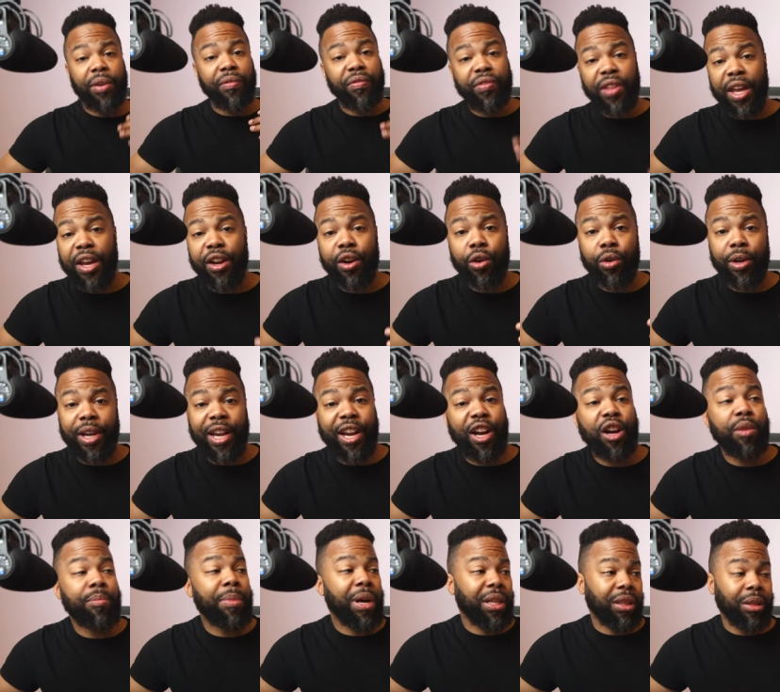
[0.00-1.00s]
if they don't
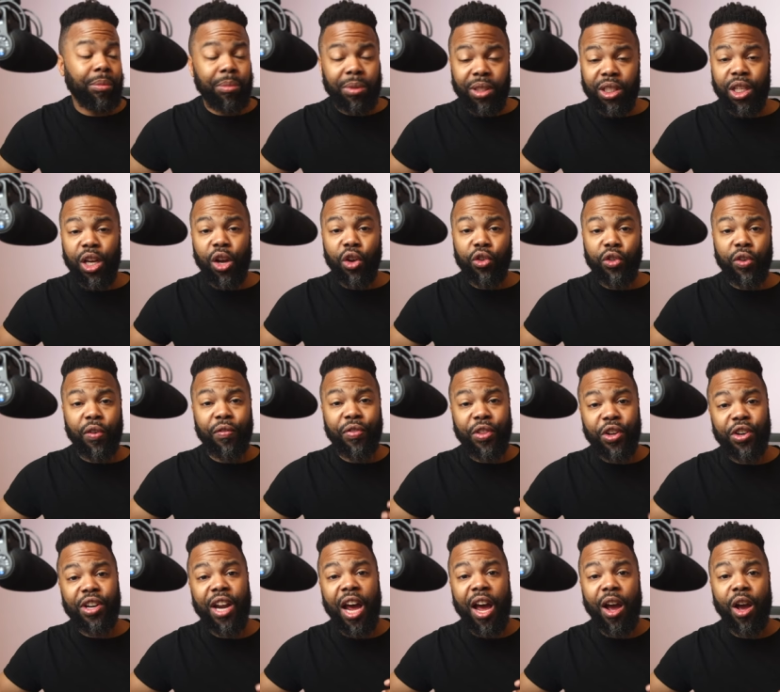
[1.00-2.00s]
care about themselves, if
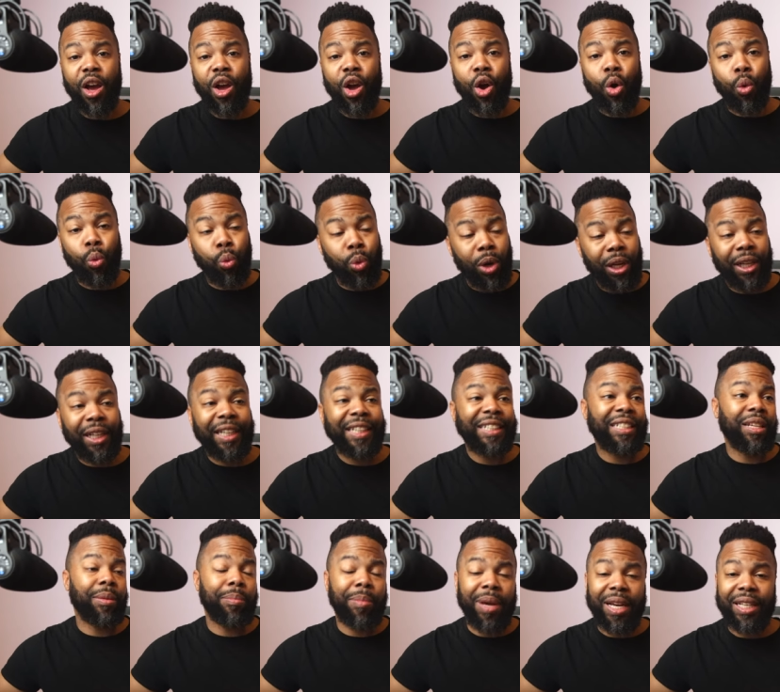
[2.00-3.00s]
they're not willing
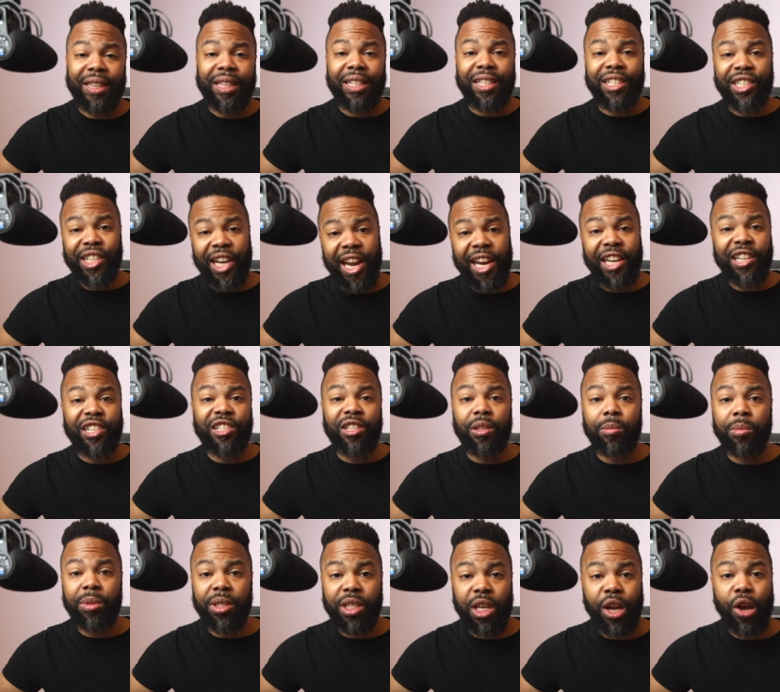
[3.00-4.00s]
to make the change
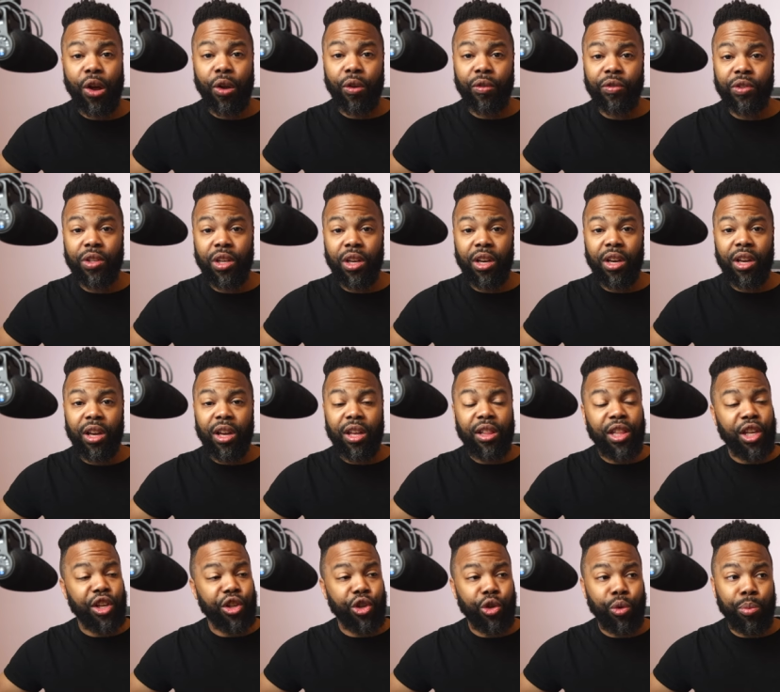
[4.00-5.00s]
themselves,
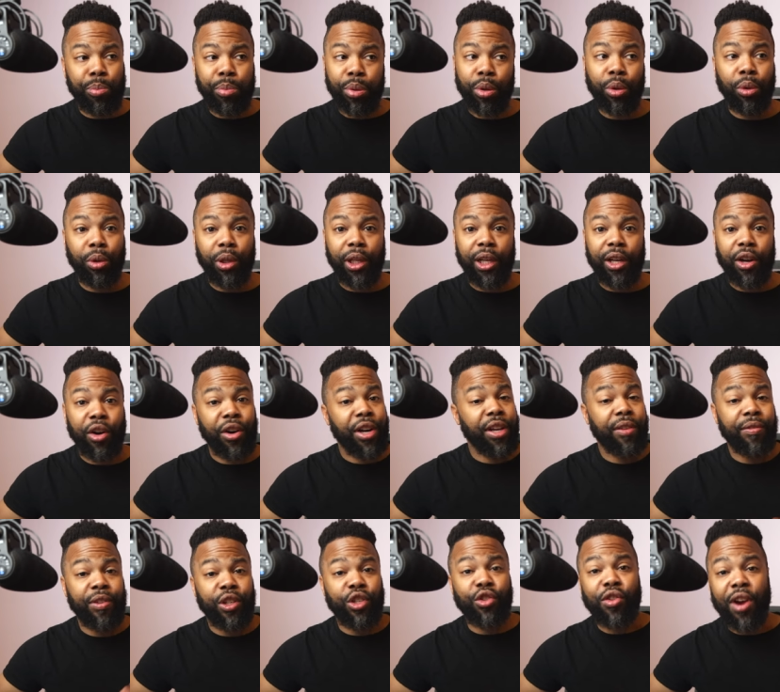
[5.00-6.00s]
then you pulling or
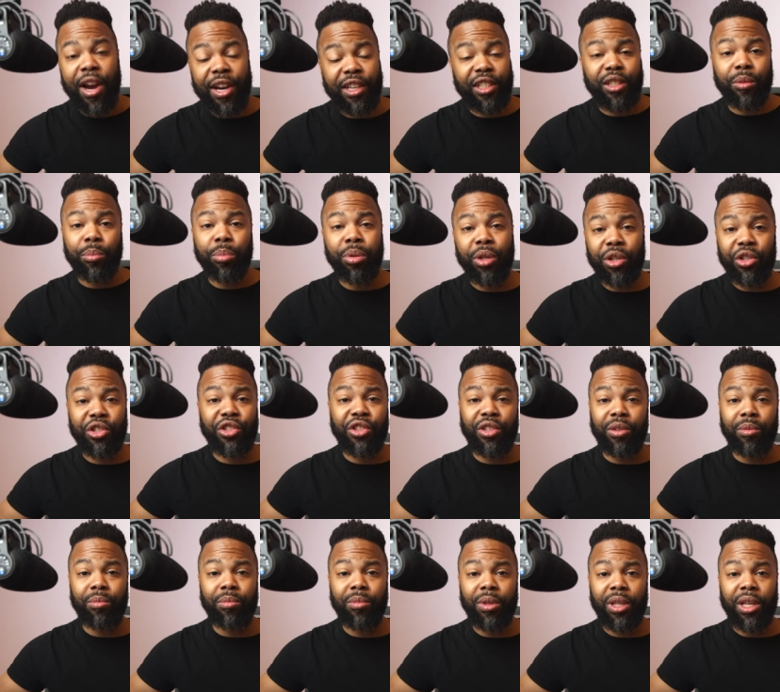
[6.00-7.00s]
even trying to push
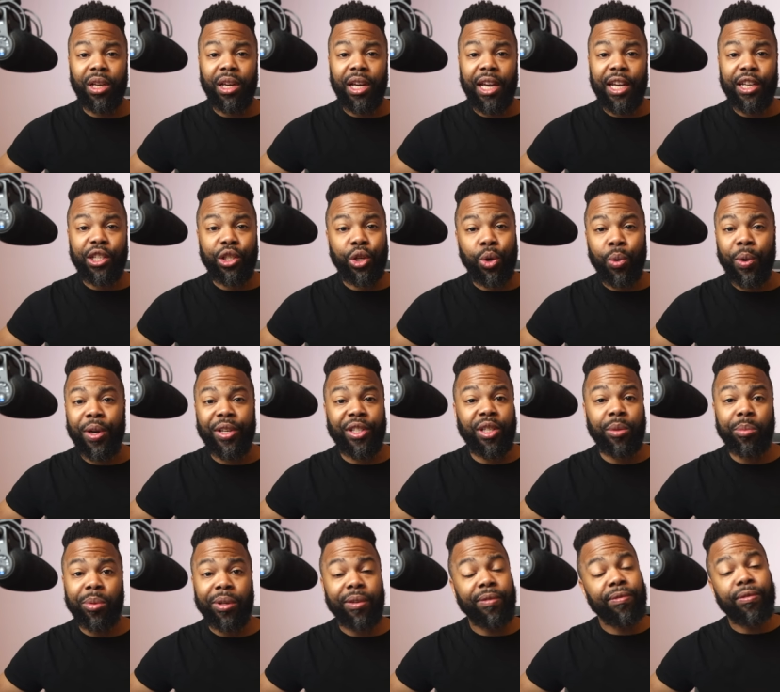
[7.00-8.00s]
them is going to
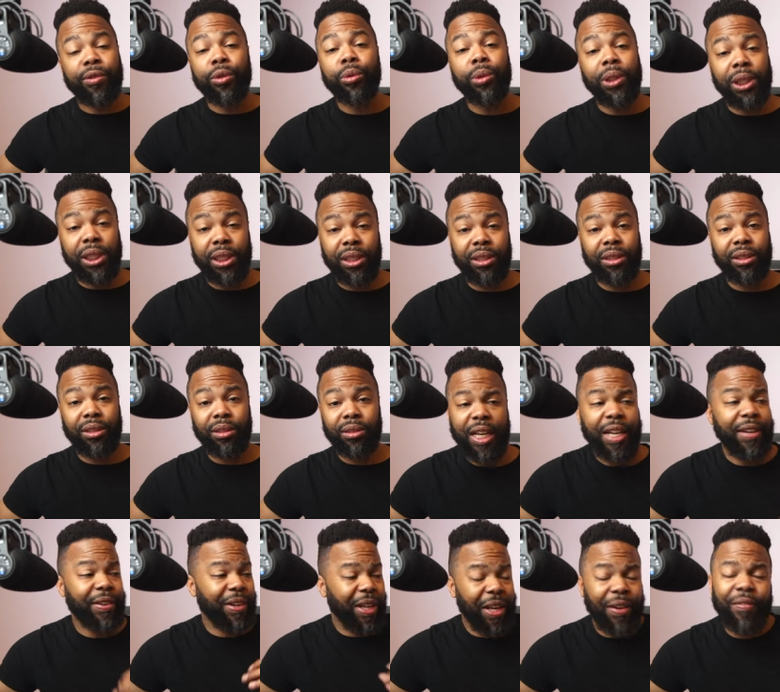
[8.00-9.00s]
be fruitless.
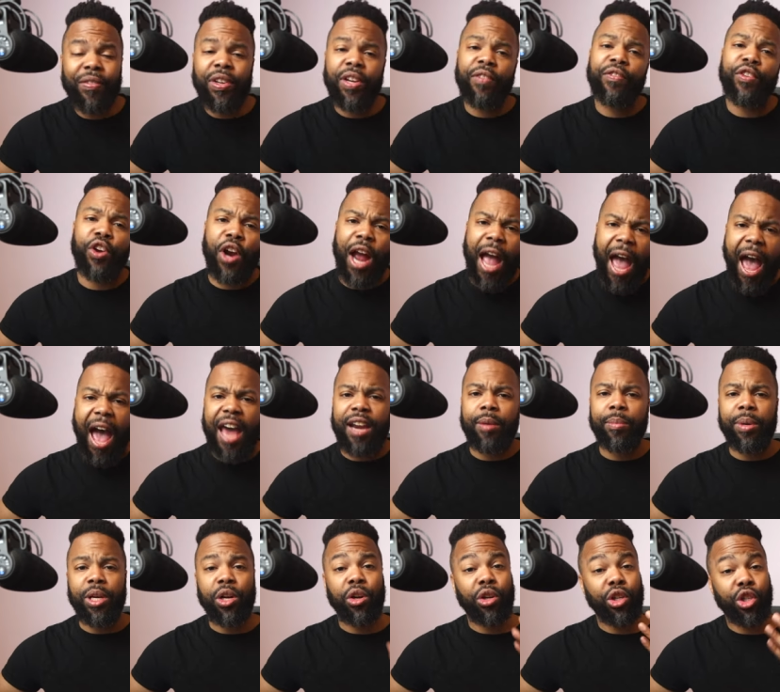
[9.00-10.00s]
And even if you're
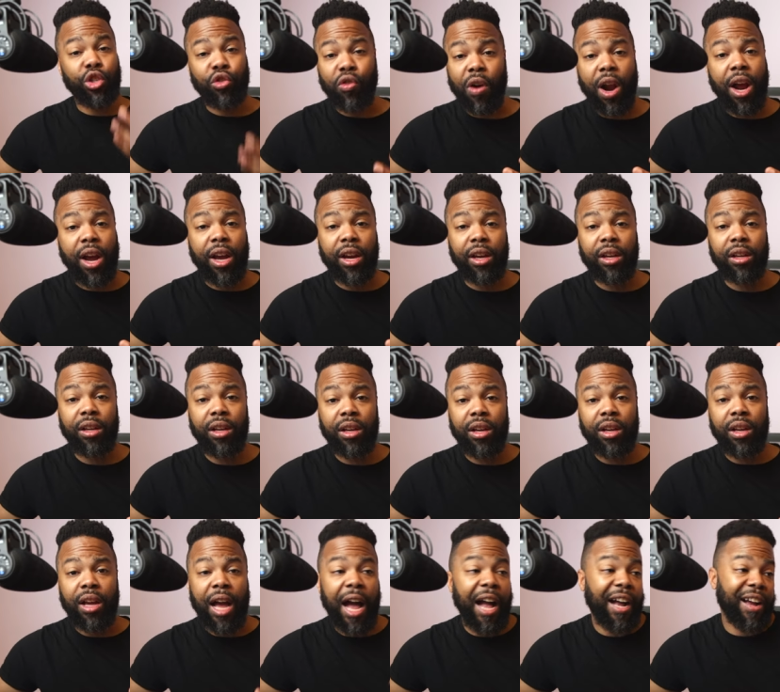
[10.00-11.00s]
adamant on trying,
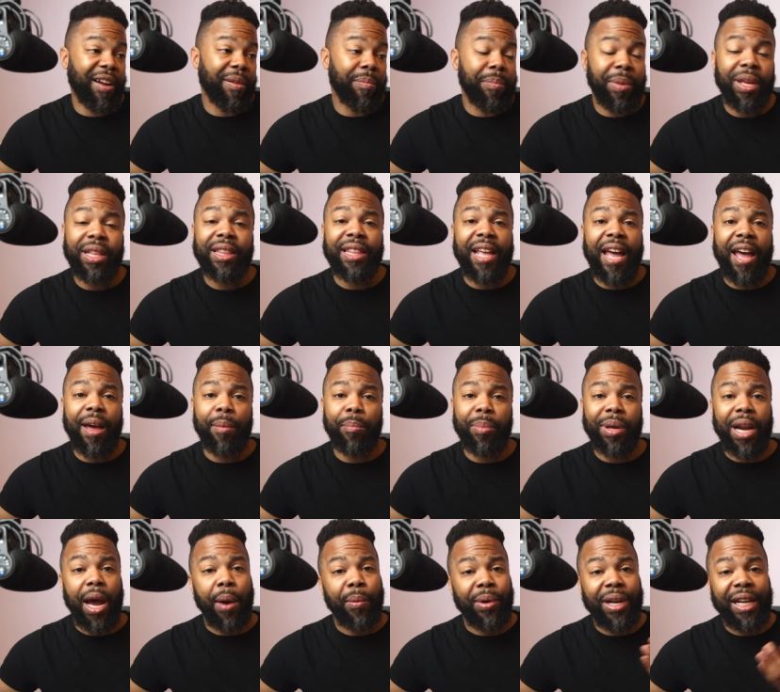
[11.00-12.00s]
I commend that,
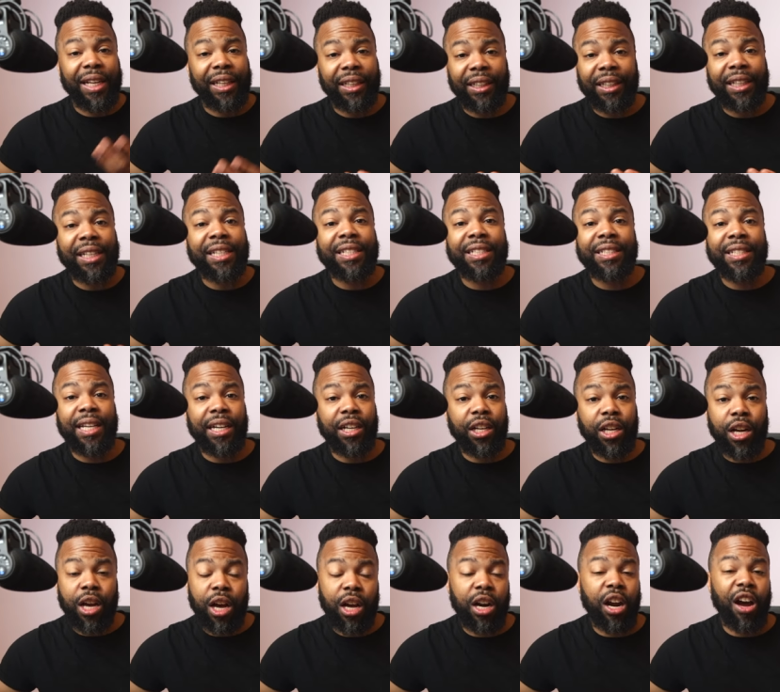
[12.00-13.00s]
but I would at least set a
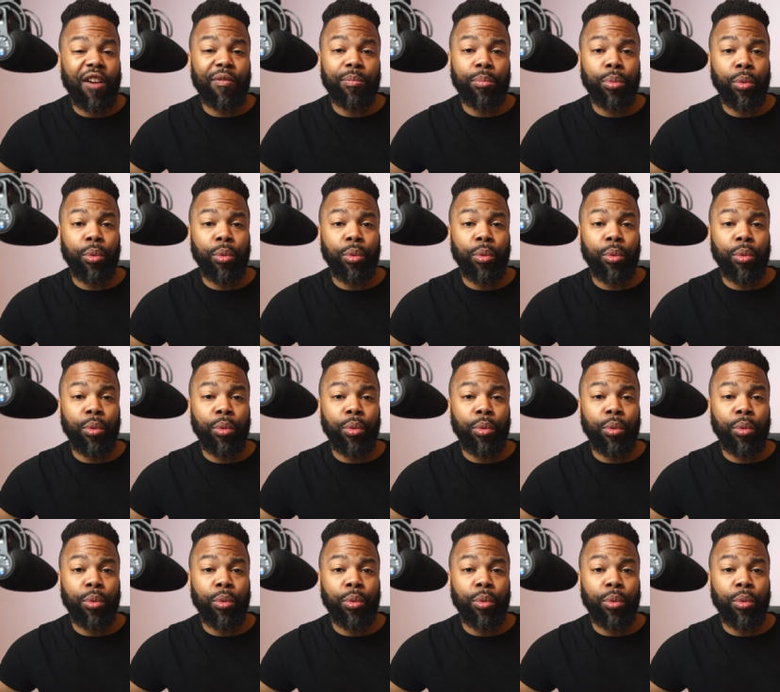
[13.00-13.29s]
cutoff